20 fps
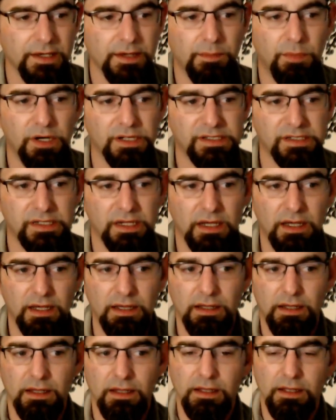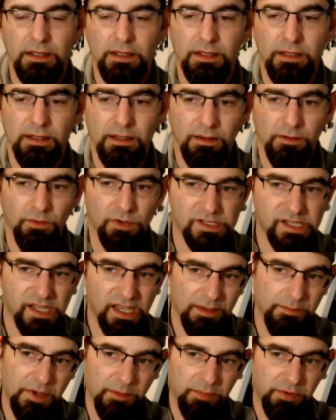But once I
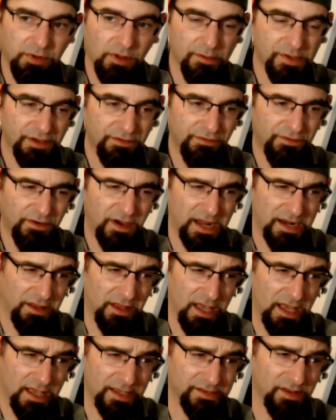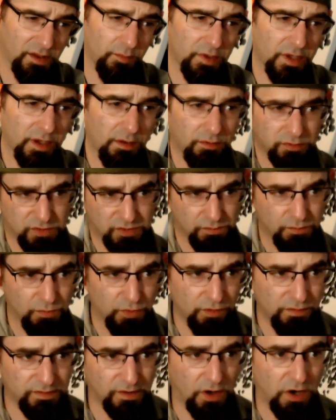get my plumbing finalized, I'll be able to
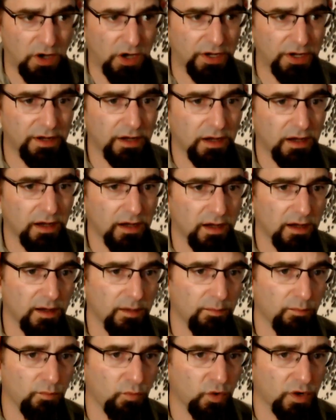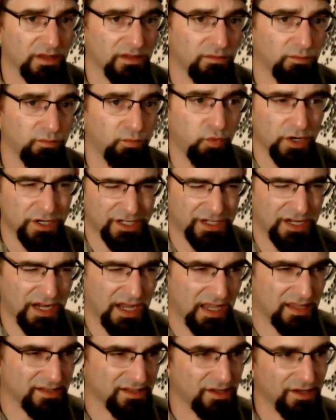move on with which
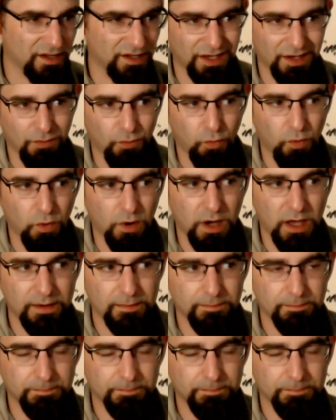tank is going to get what.